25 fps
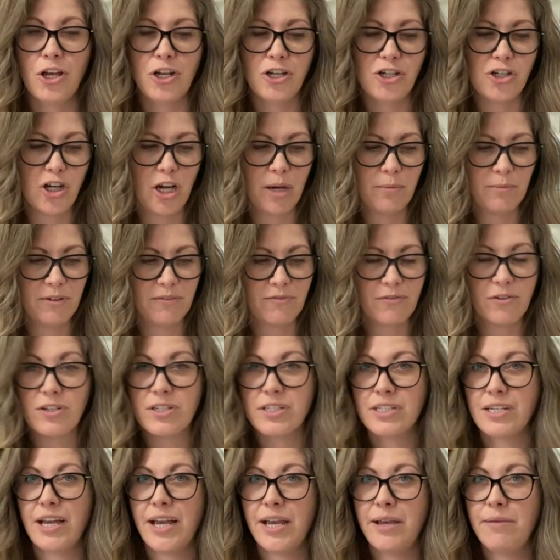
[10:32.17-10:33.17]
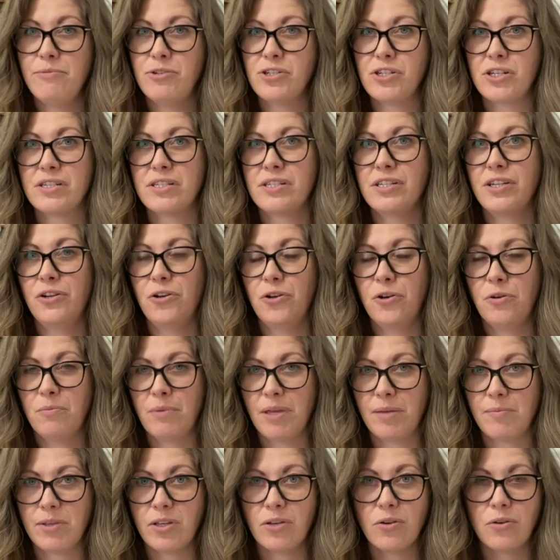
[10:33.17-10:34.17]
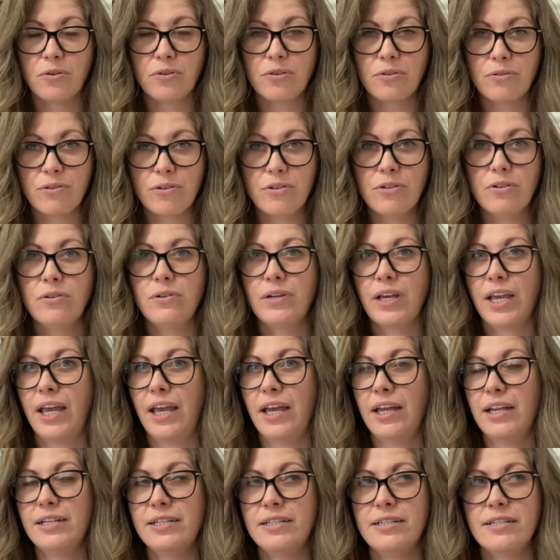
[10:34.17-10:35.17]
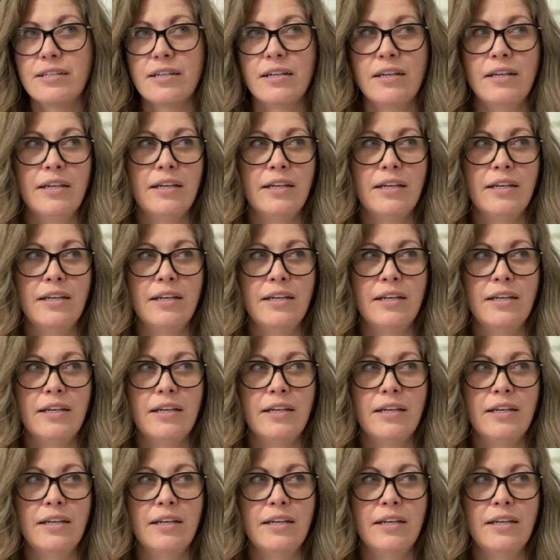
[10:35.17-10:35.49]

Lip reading: job the first time, just, you know, maybe go through and,